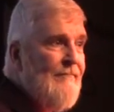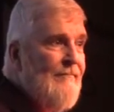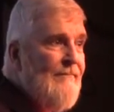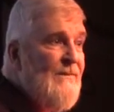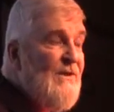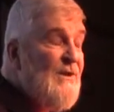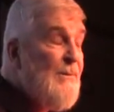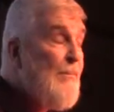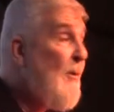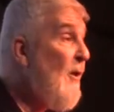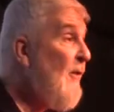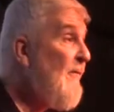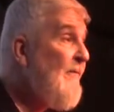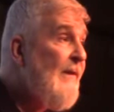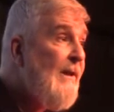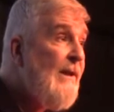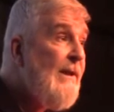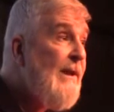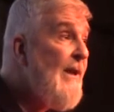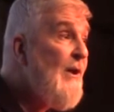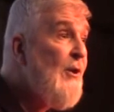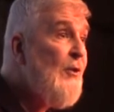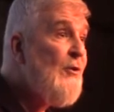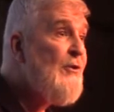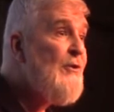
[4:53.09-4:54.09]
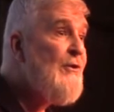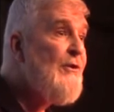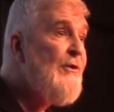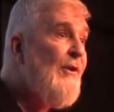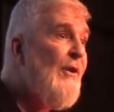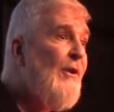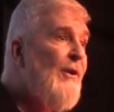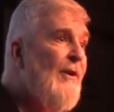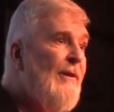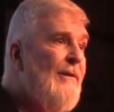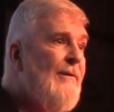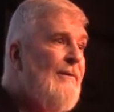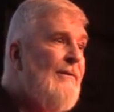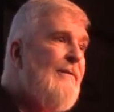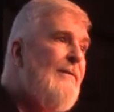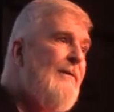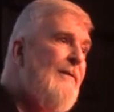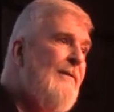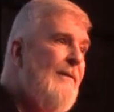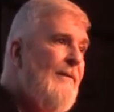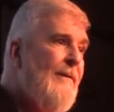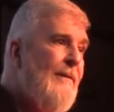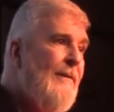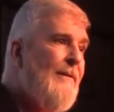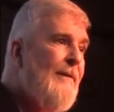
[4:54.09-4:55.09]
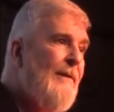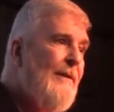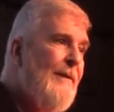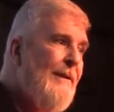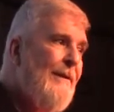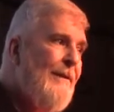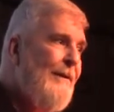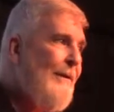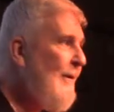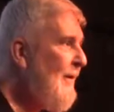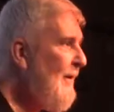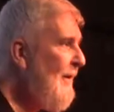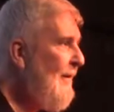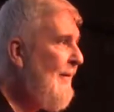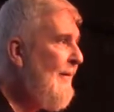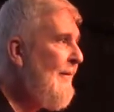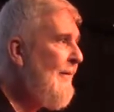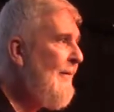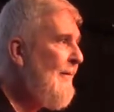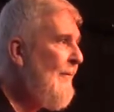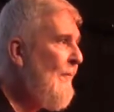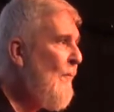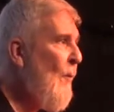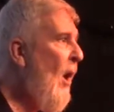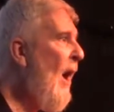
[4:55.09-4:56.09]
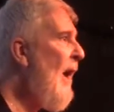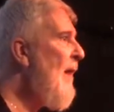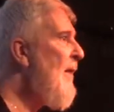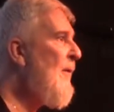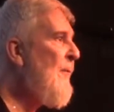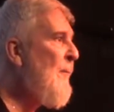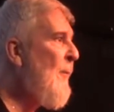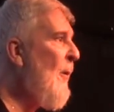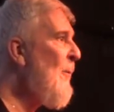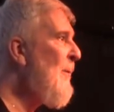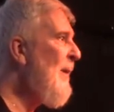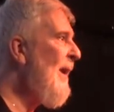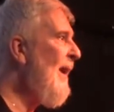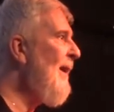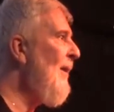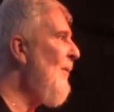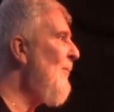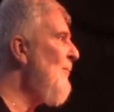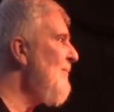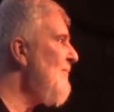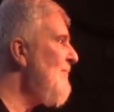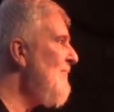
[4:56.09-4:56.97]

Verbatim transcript: It's a perfectly good shirt. Why throw it out?